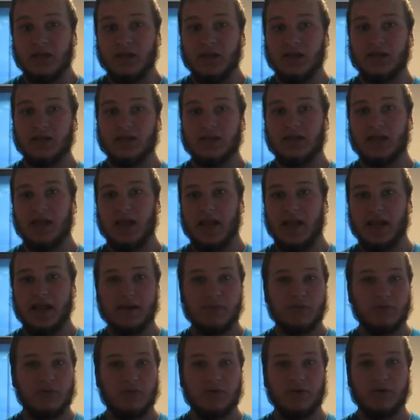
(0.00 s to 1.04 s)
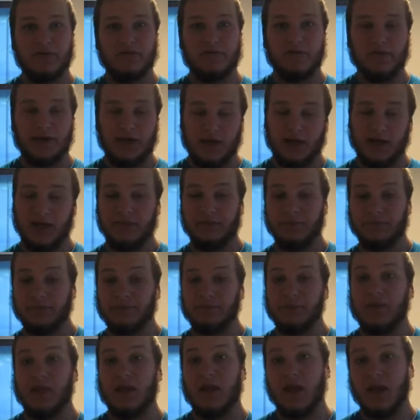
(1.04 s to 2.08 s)
gets an
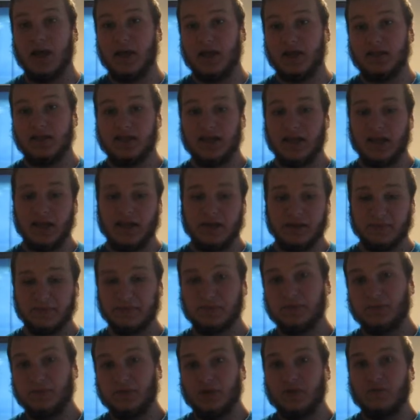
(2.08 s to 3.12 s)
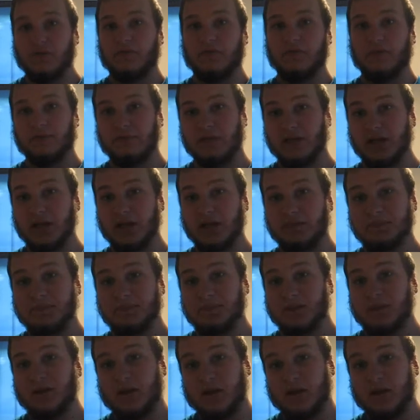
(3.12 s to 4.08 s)
8.5 out of 10 from me.